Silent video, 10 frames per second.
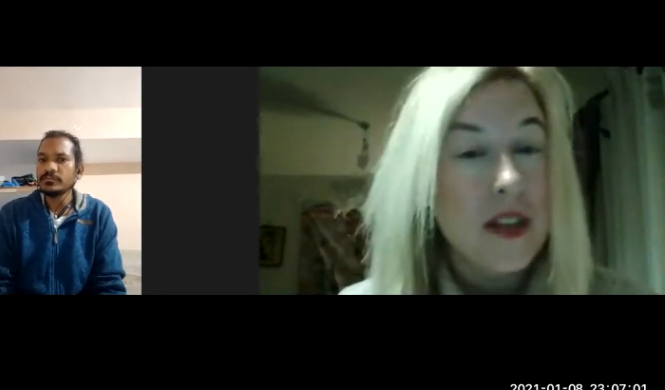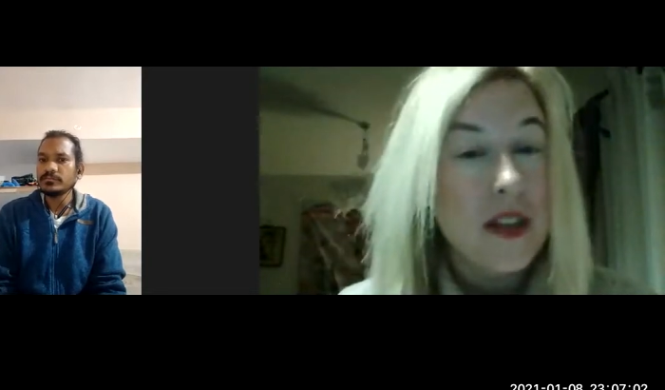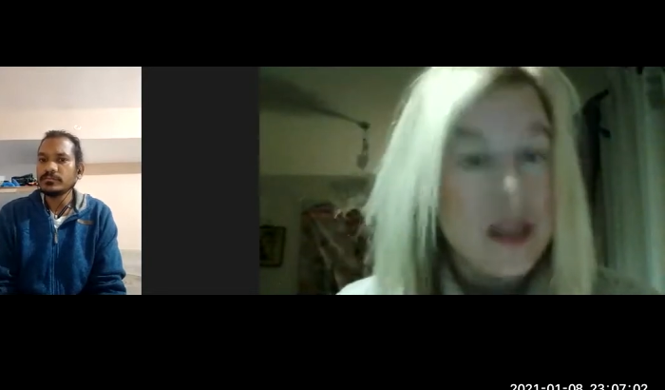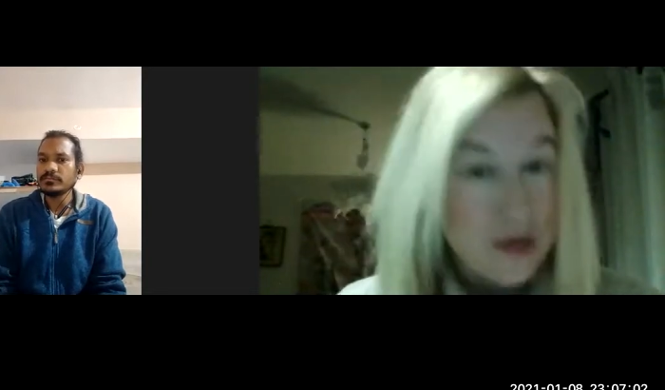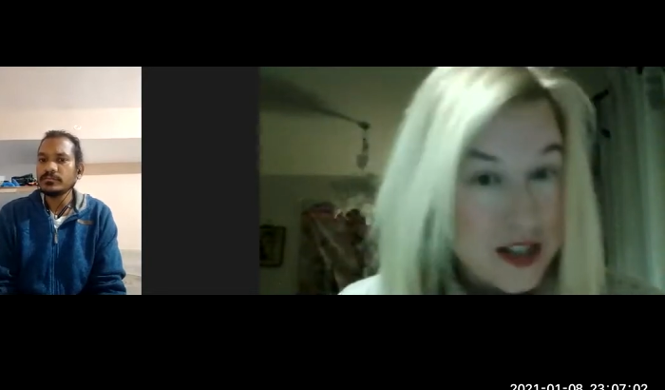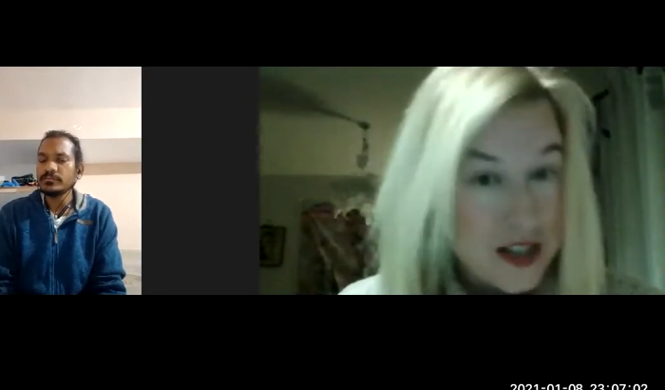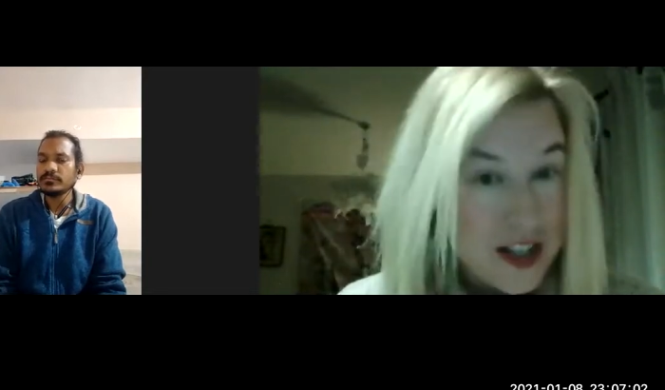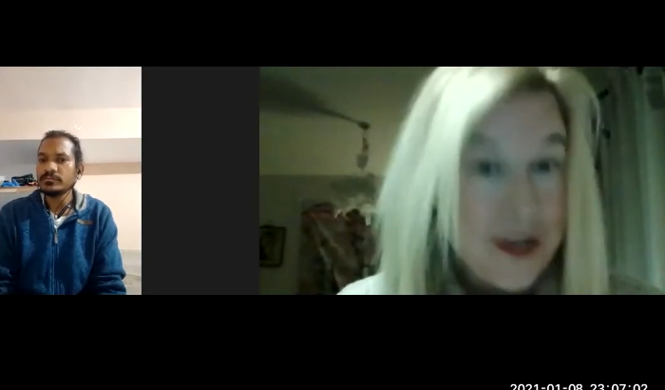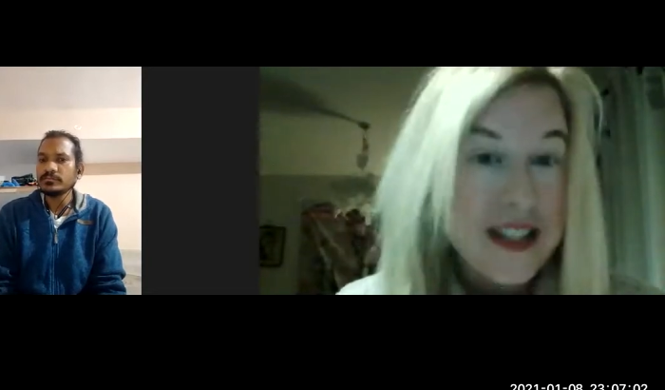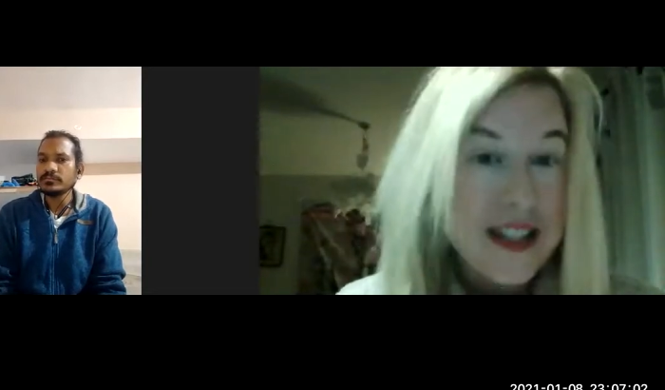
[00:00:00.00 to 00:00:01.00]
Speaker 1: because it was
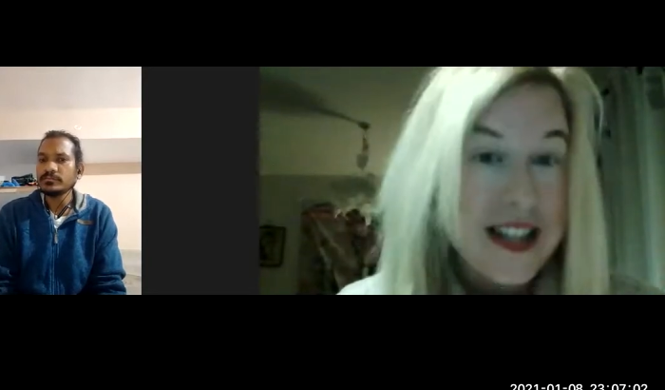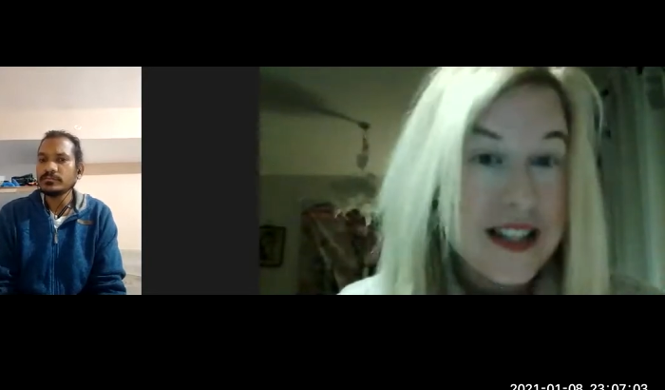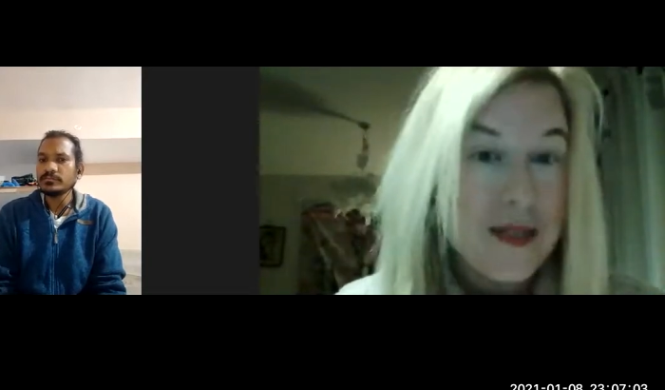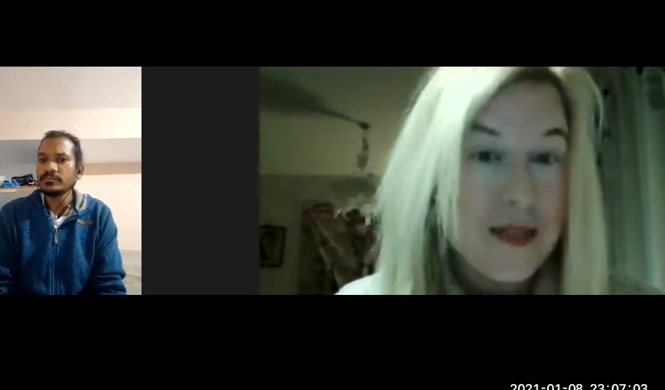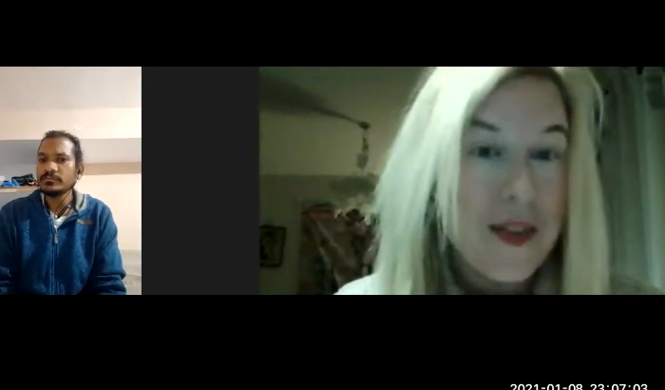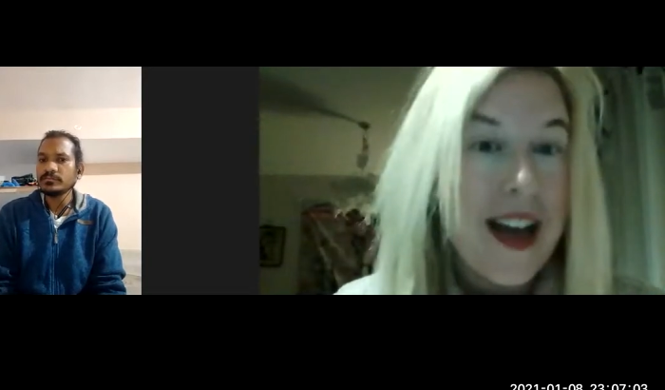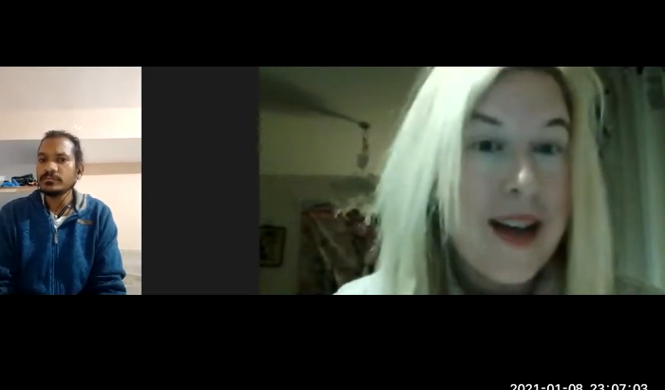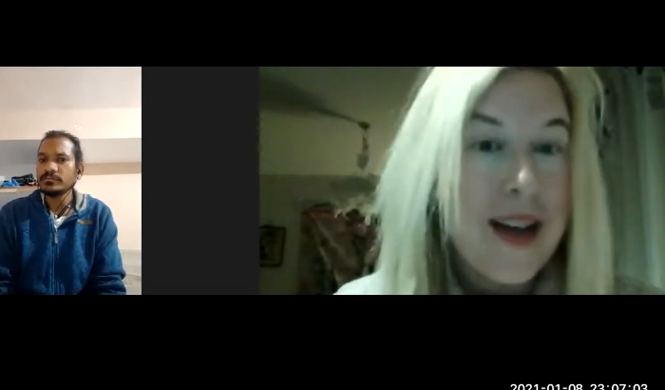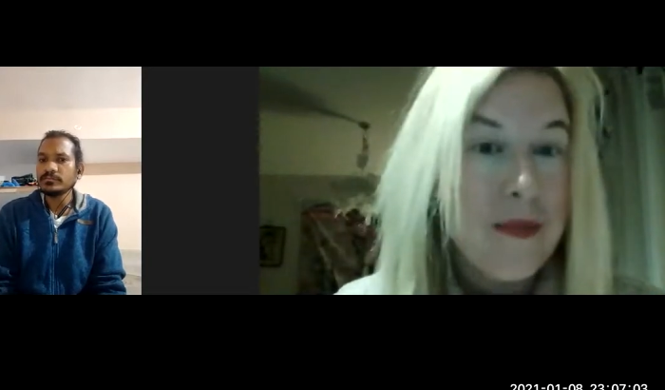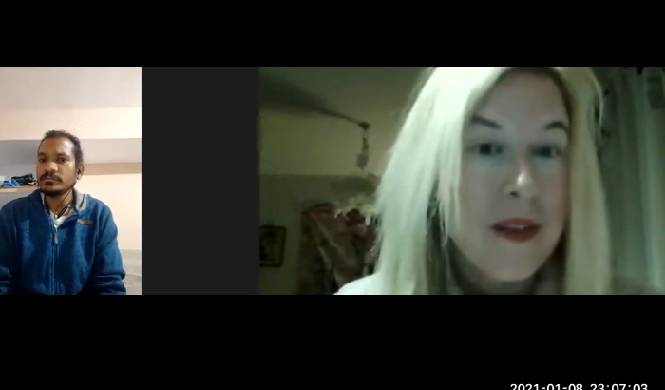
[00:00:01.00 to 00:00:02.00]
too intense for
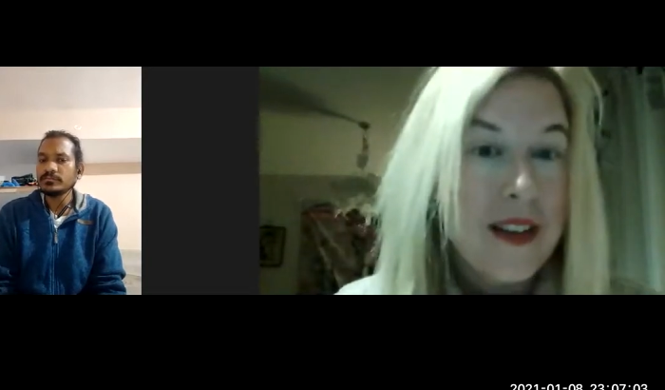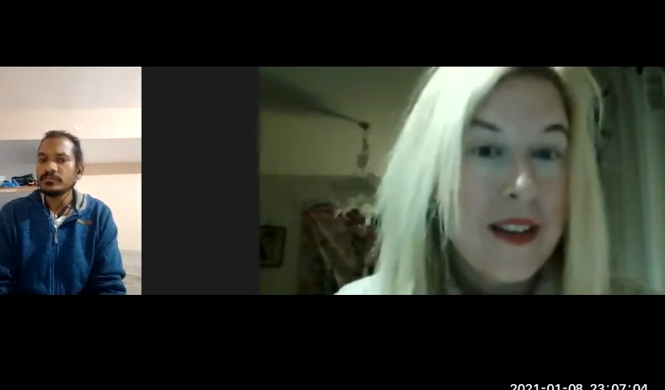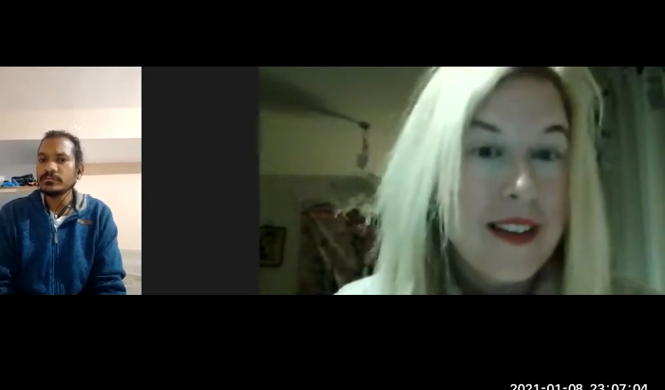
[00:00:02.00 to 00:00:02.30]
them